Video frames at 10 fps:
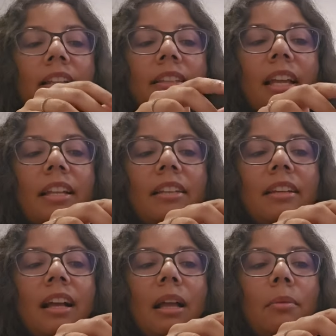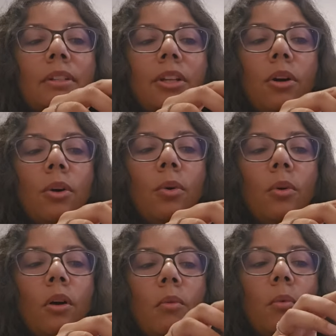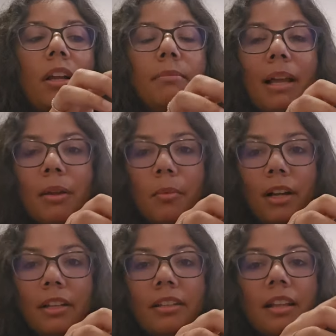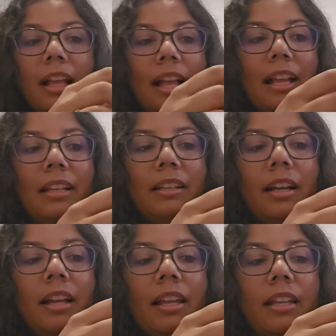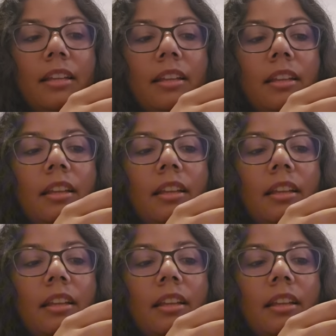And then I would go one by one and I